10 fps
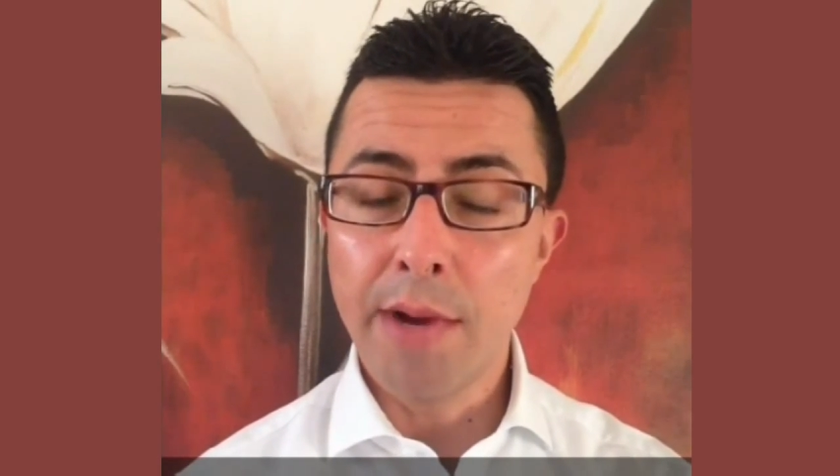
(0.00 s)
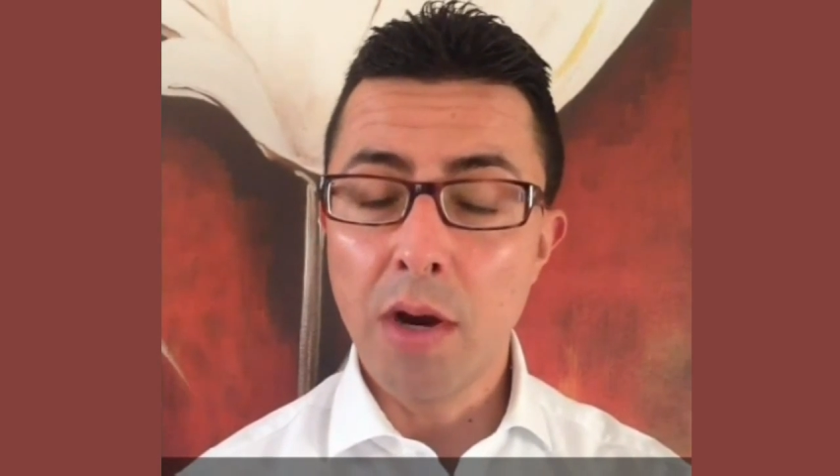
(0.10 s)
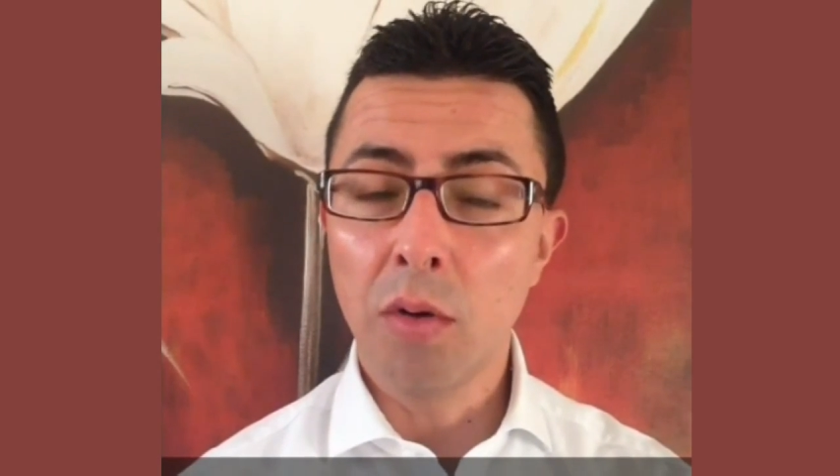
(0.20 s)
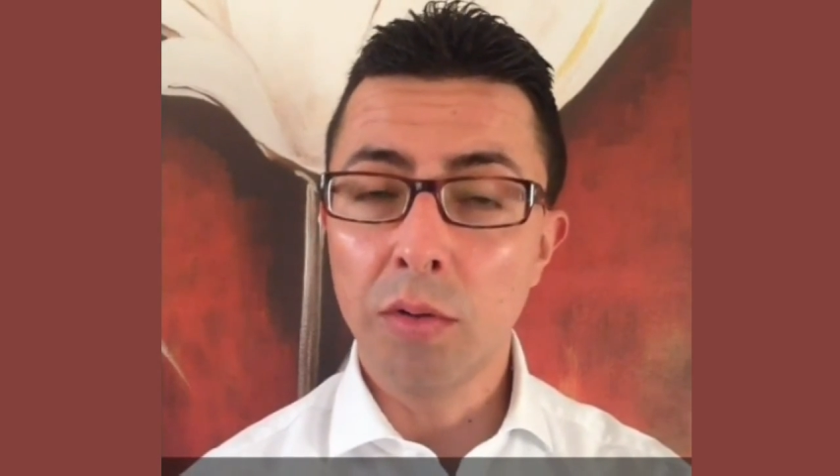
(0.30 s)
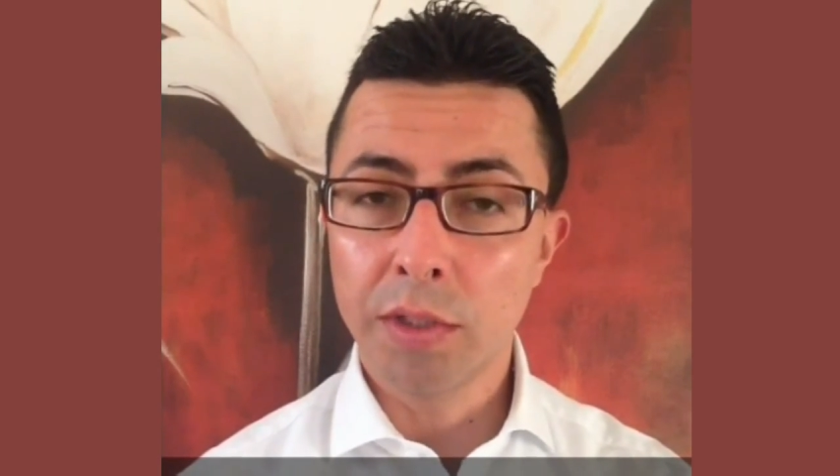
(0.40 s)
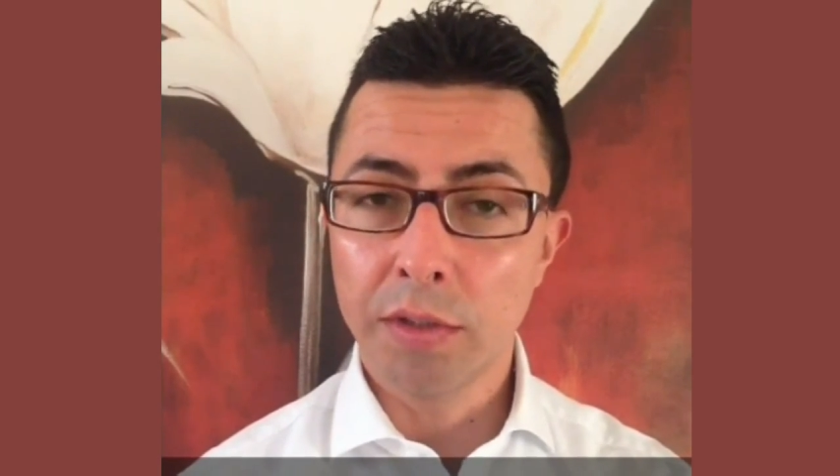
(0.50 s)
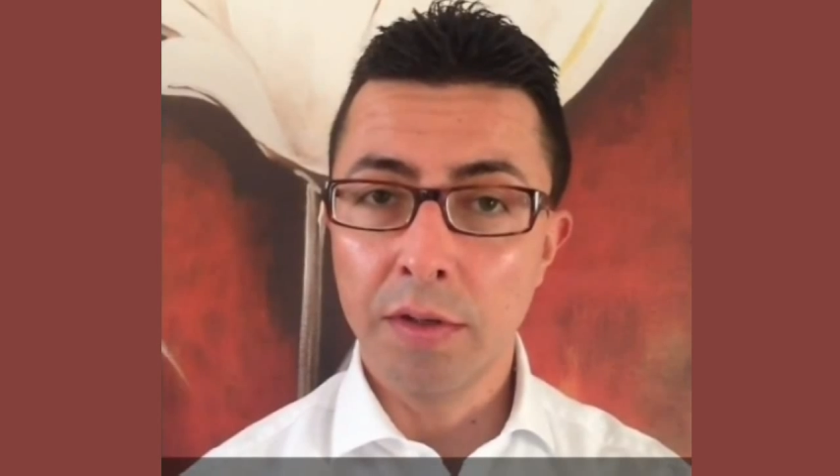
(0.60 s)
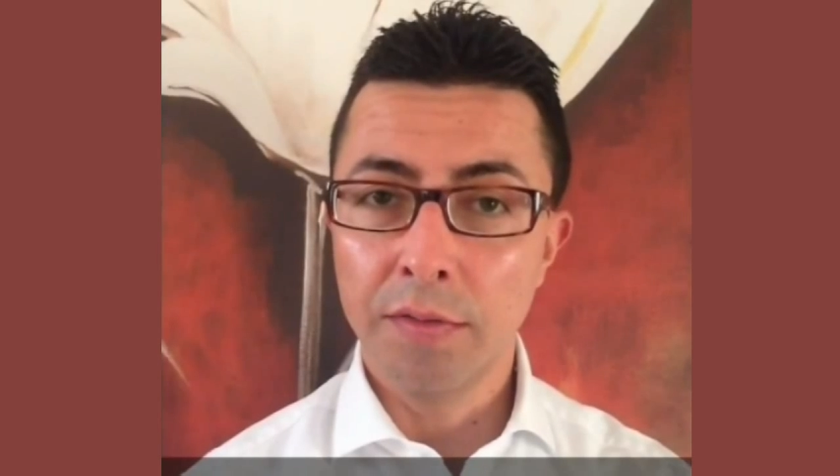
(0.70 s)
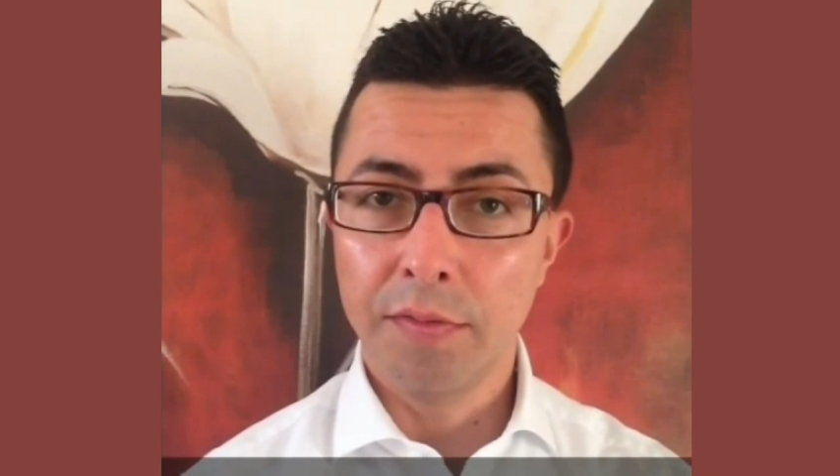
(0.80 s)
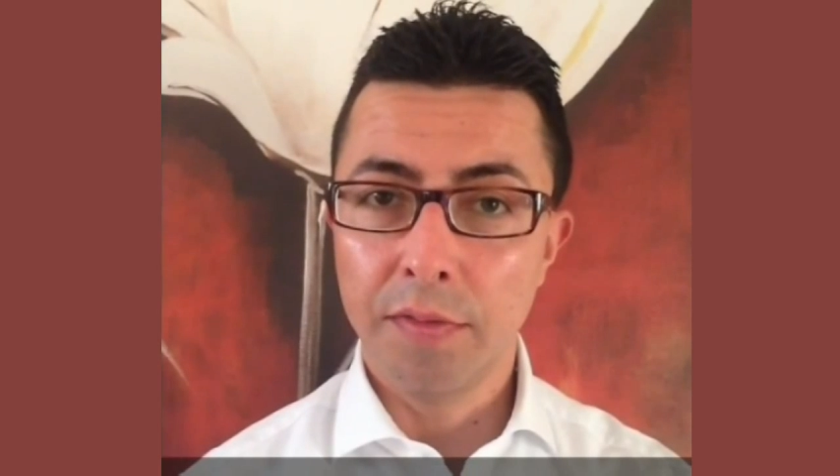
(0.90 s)
a holder
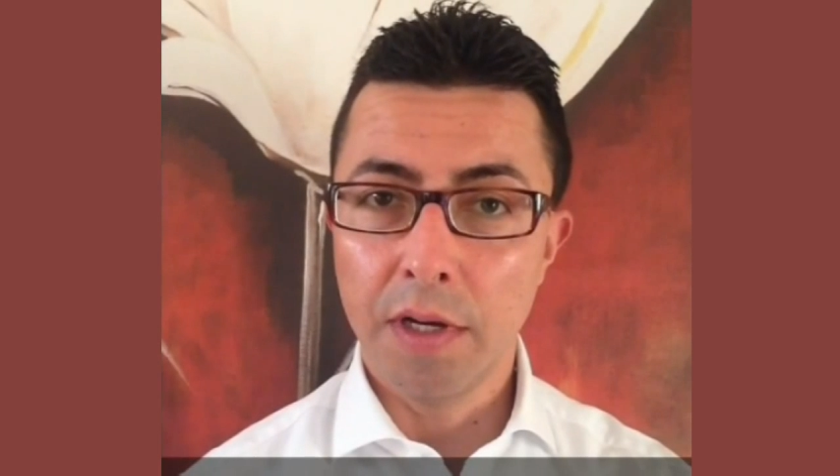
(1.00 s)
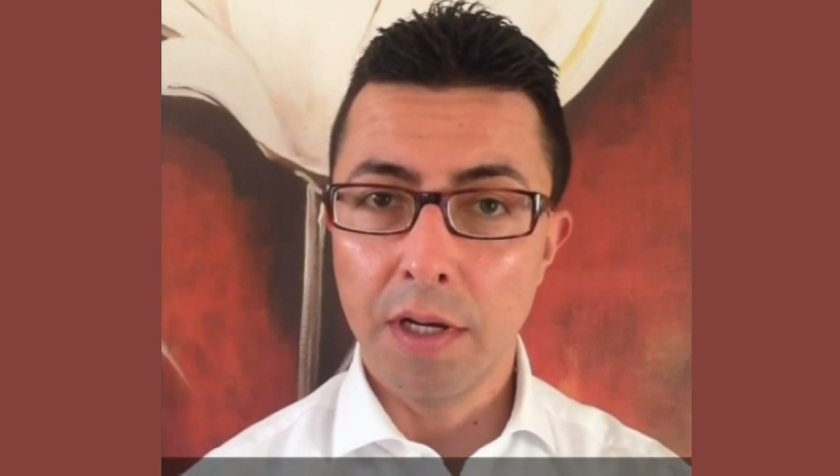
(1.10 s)
of